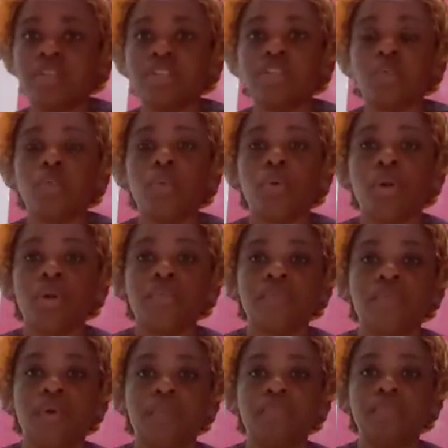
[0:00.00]
and support
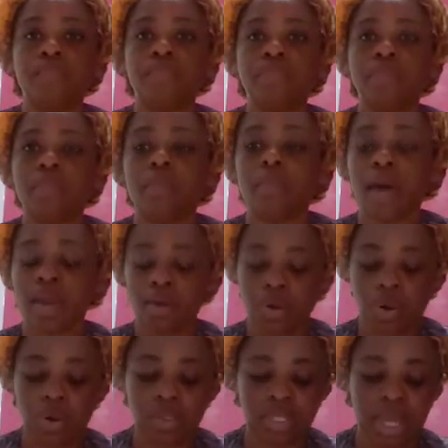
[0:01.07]
from my
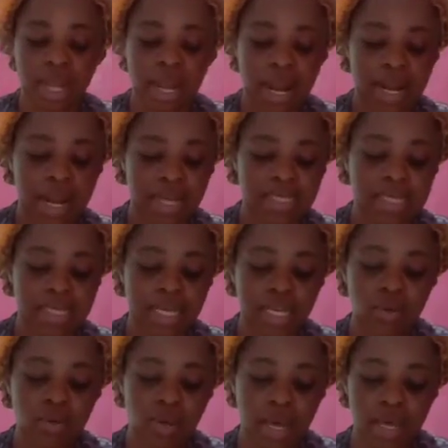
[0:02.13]
girls, and I'd like to
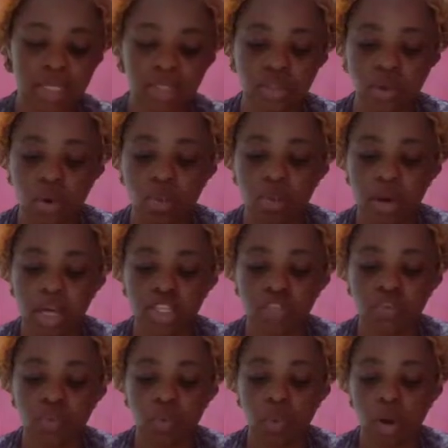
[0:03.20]
thank you guys so much
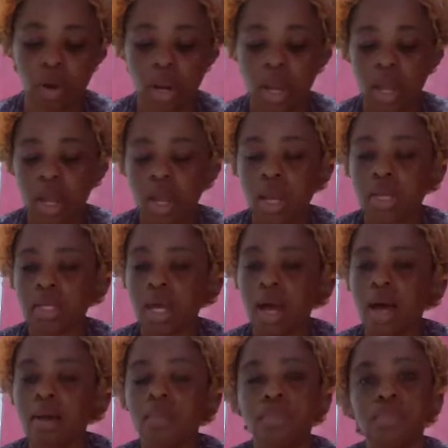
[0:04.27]
for
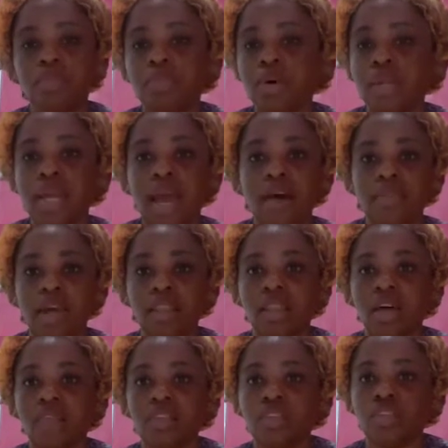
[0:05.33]
putting out that
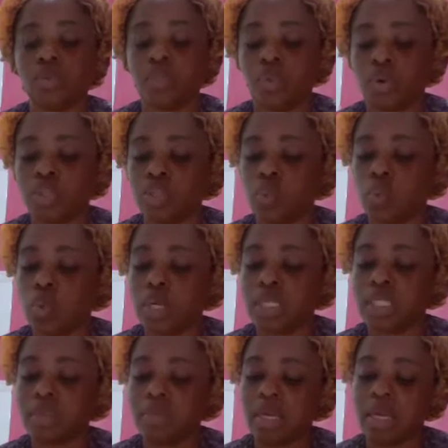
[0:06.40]
love and support
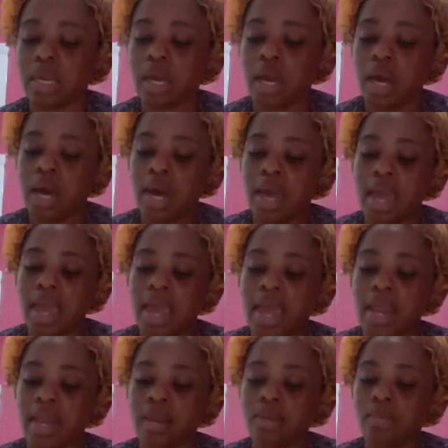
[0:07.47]
towards me.
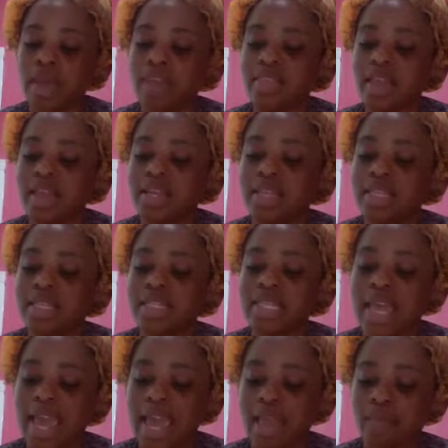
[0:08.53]
And at the end of the
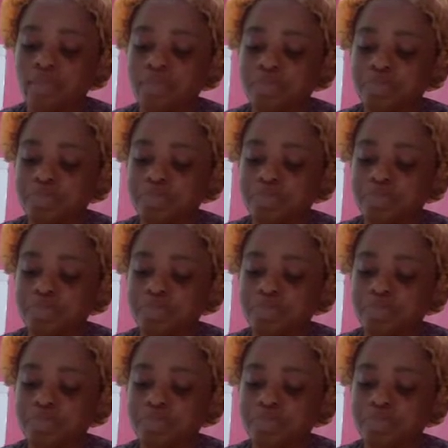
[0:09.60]
day,